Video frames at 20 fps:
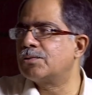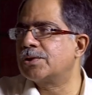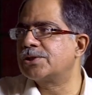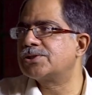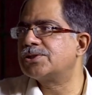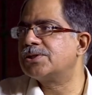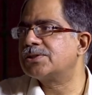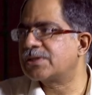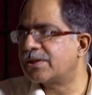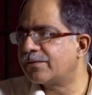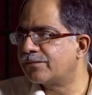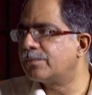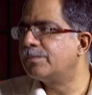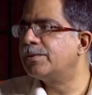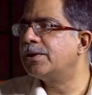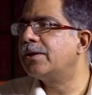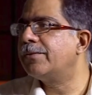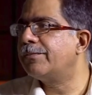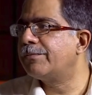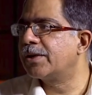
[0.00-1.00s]
questions have to
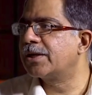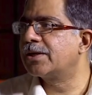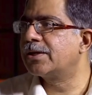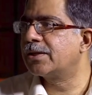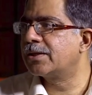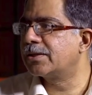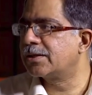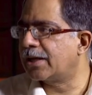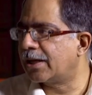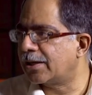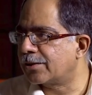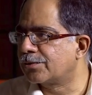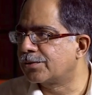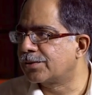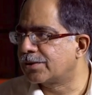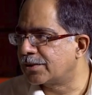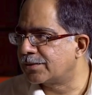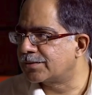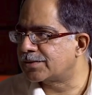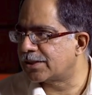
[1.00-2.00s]
be embedded in the
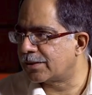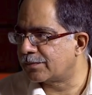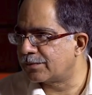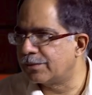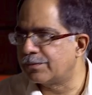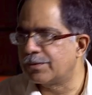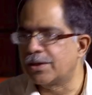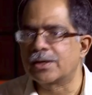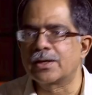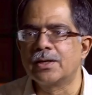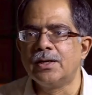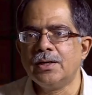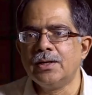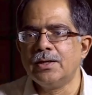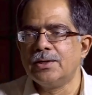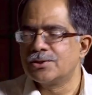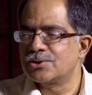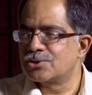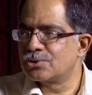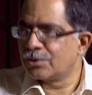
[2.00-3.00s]
algorithms that we make.
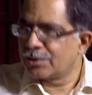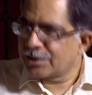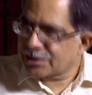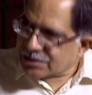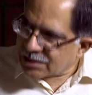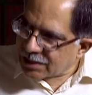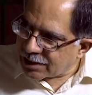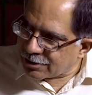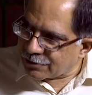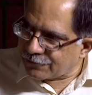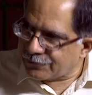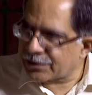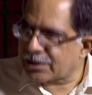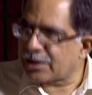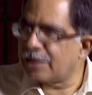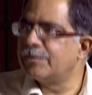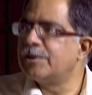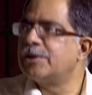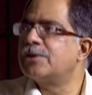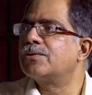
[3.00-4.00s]
So it's kind of a
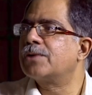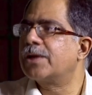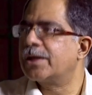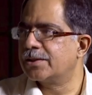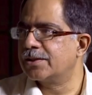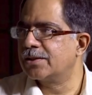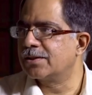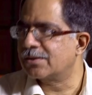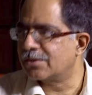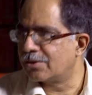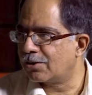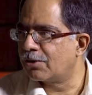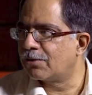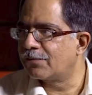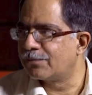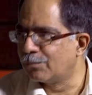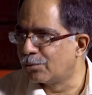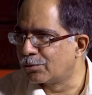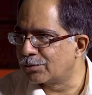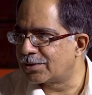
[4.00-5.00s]
coming together
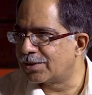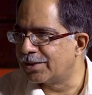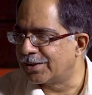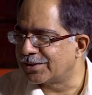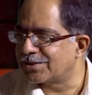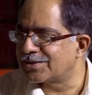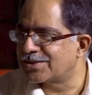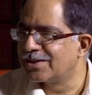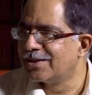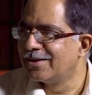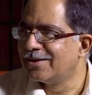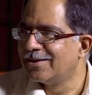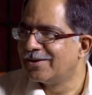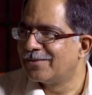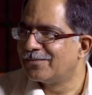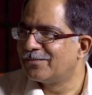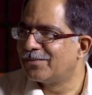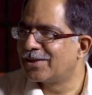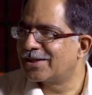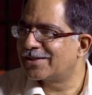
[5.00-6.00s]
of both things
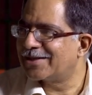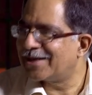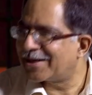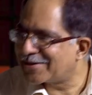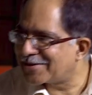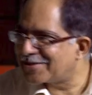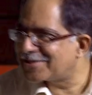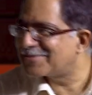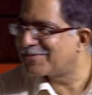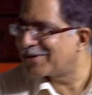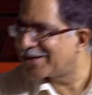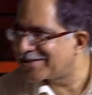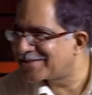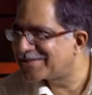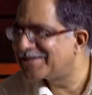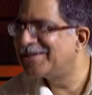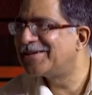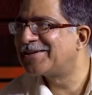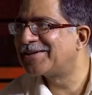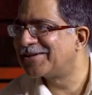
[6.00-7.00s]
but that is my
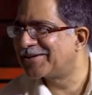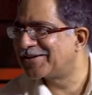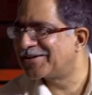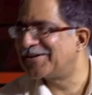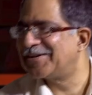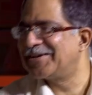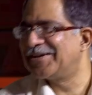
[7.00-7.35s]
secret